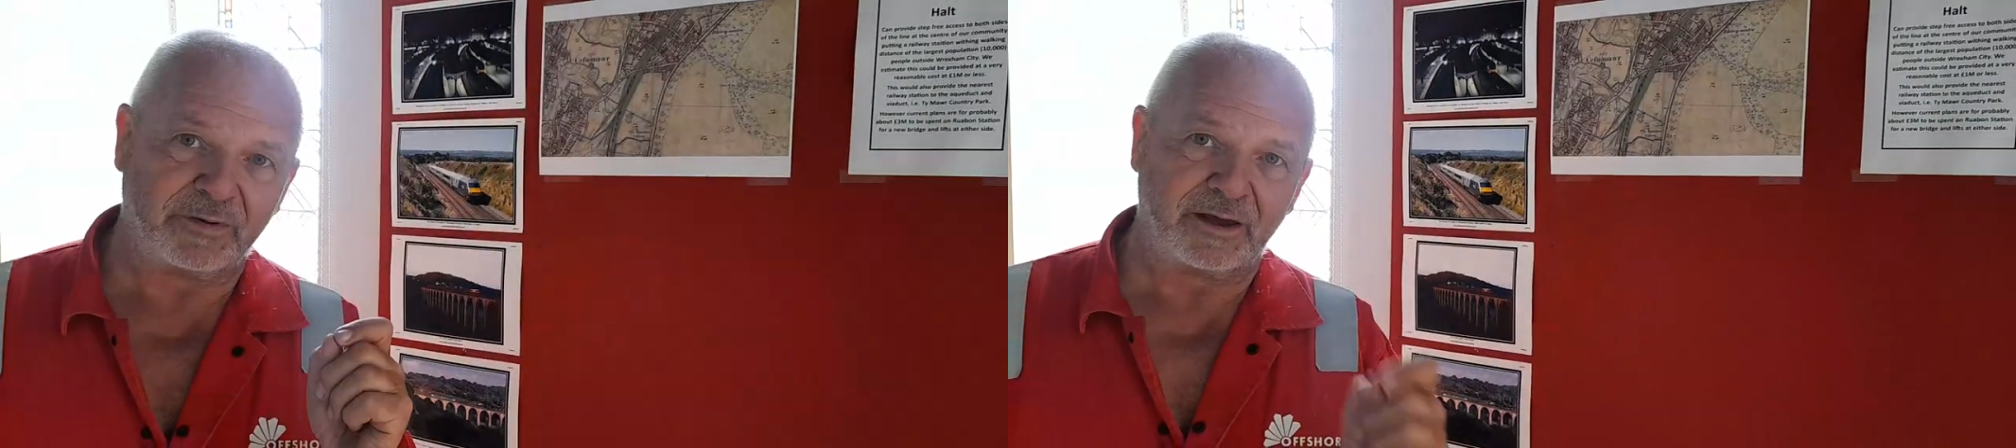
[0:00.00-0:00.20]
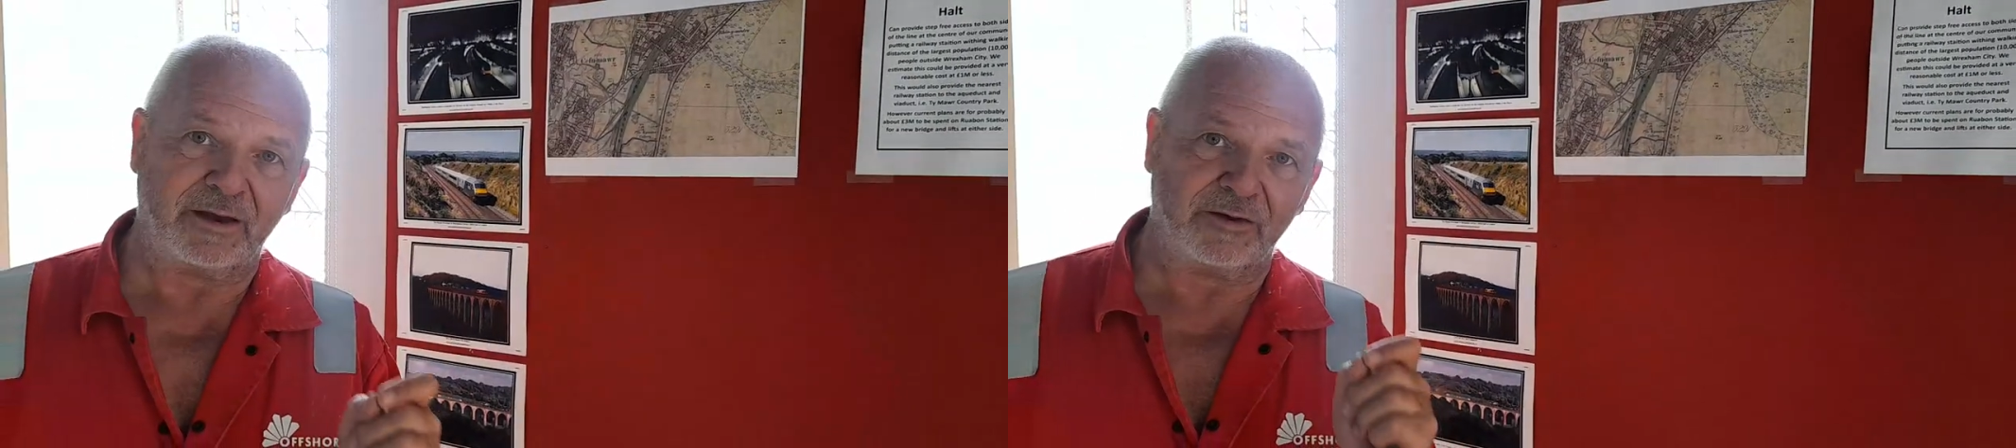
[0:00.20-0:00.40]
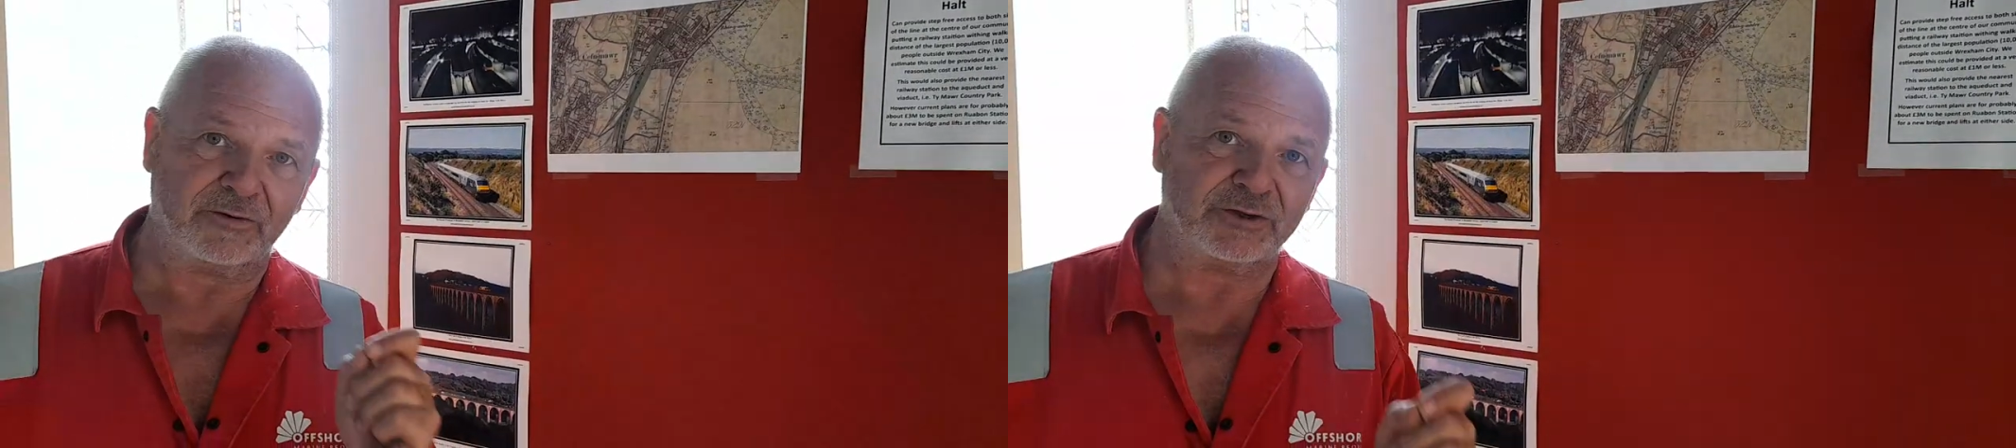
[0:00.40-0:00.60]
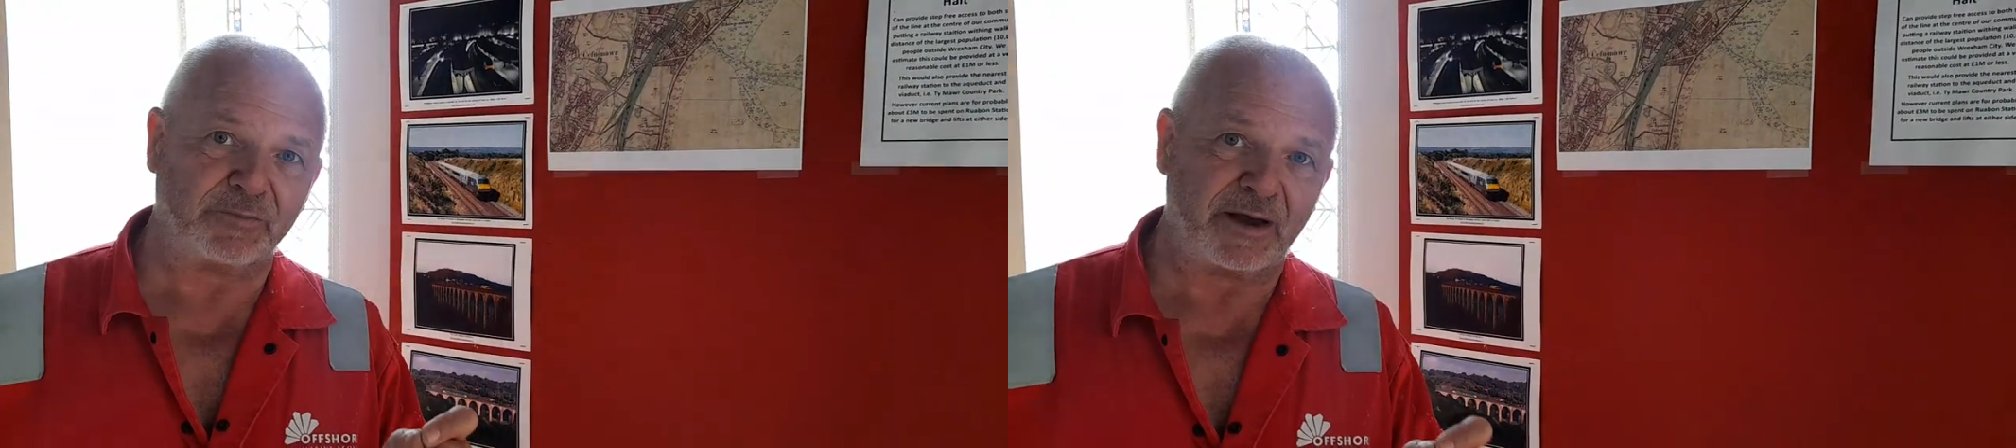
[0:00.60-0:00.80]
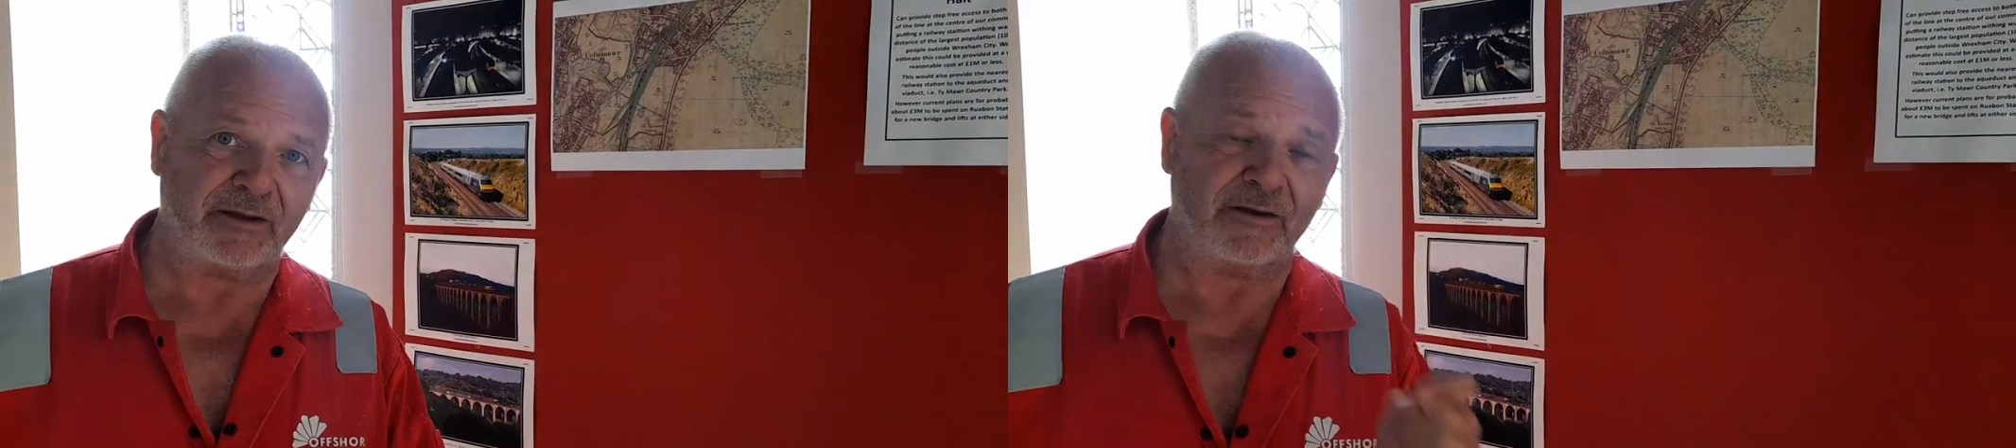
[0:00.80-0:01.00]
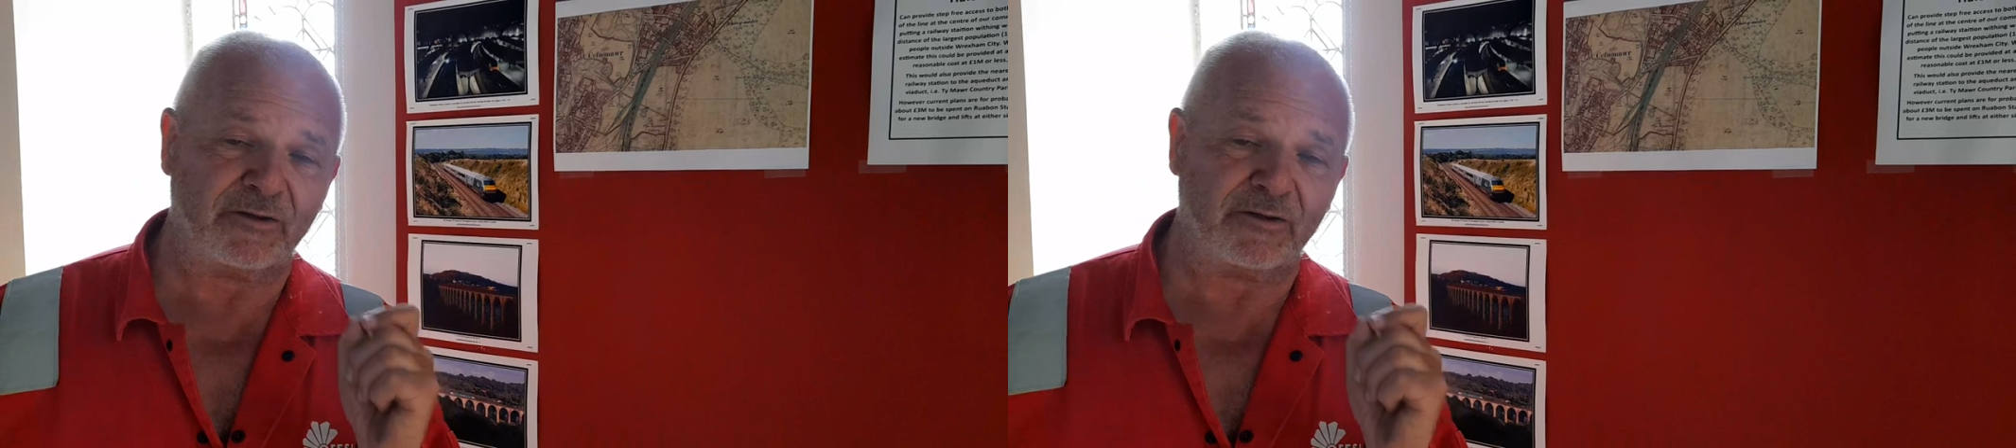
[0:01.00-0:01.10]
planning on spending